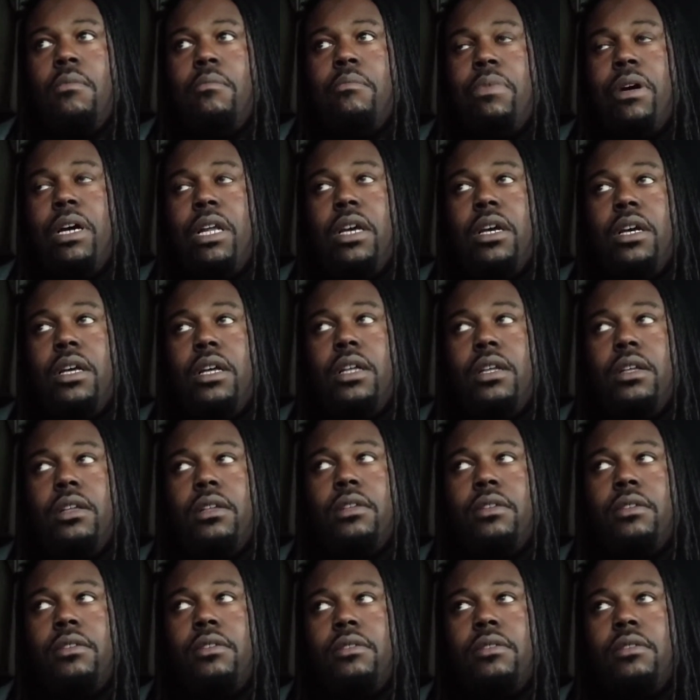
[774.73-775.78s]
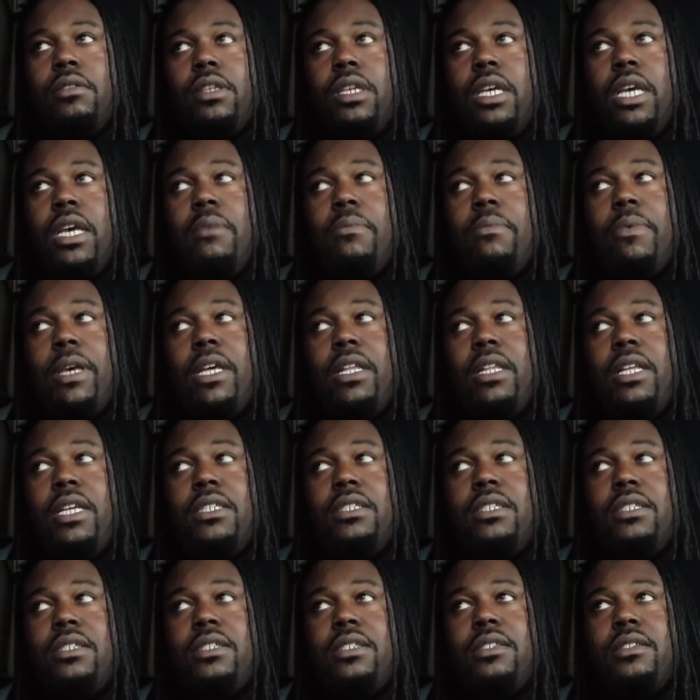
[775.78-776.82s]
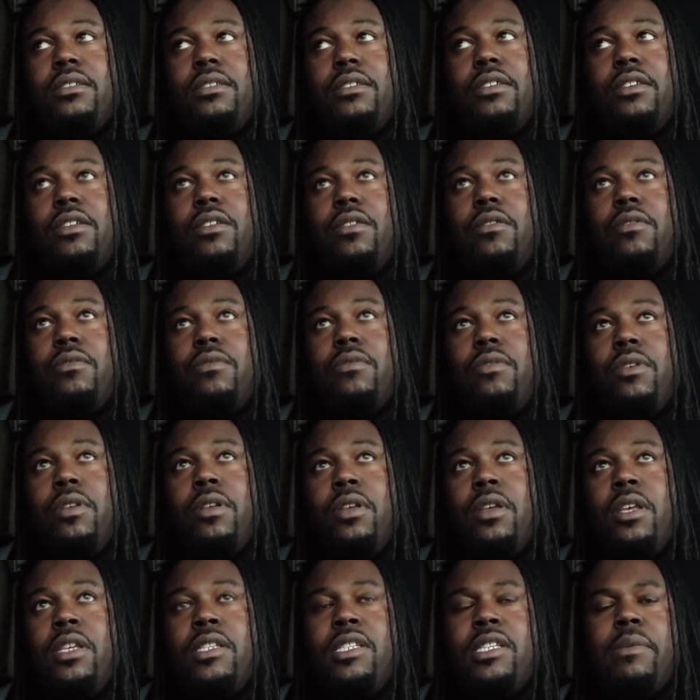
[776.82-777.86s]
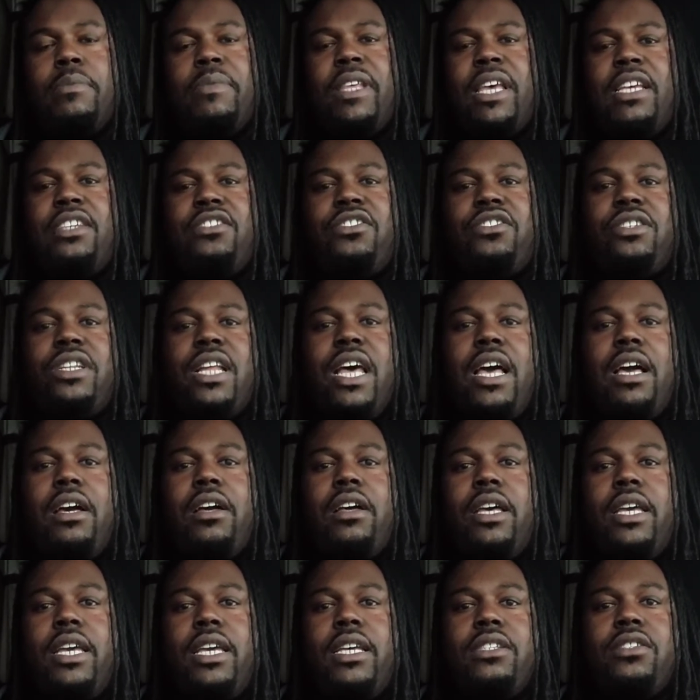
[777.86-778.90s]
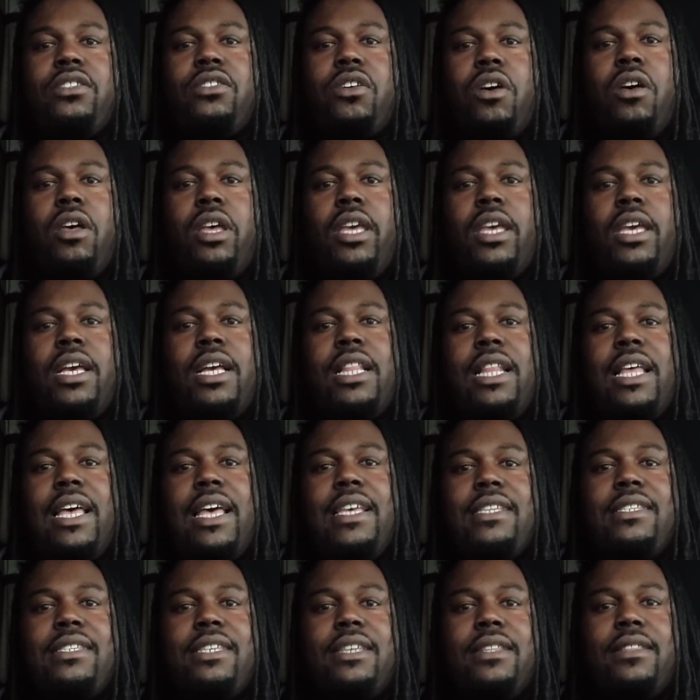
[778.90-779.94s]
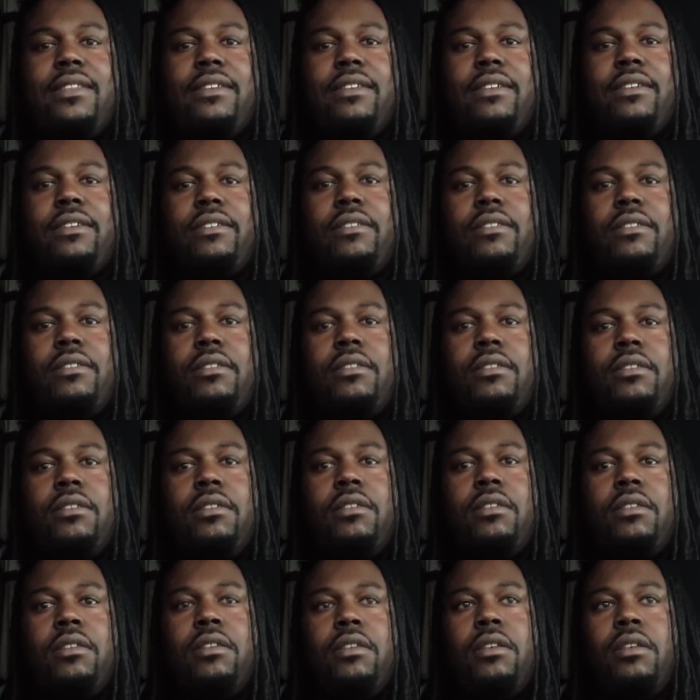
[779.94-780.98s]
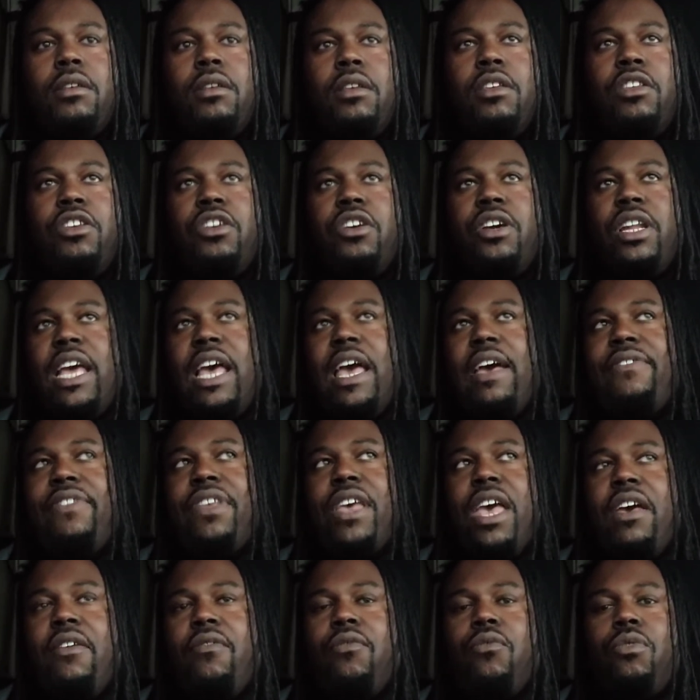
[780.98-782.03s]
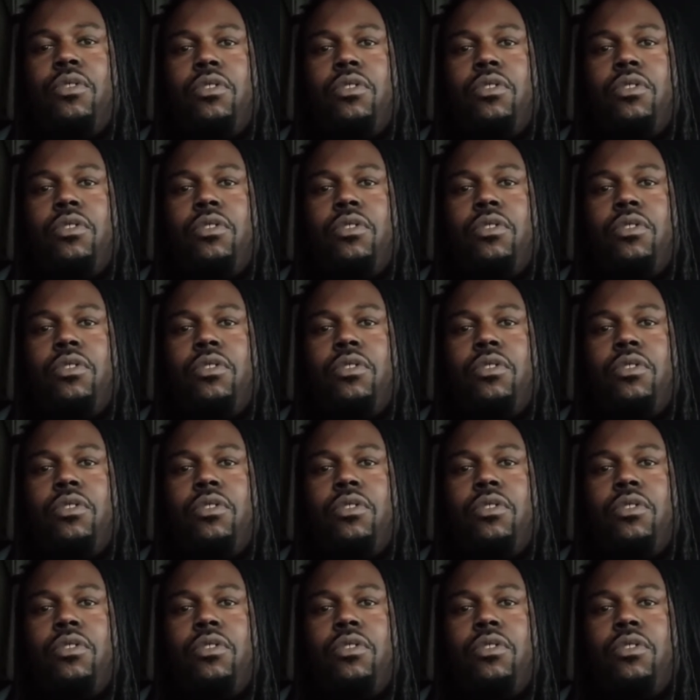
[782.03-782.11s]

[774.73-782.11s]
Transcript: but yeah, man, that just, you know, some things you're not gonna get taught in class either. You're gonna have to have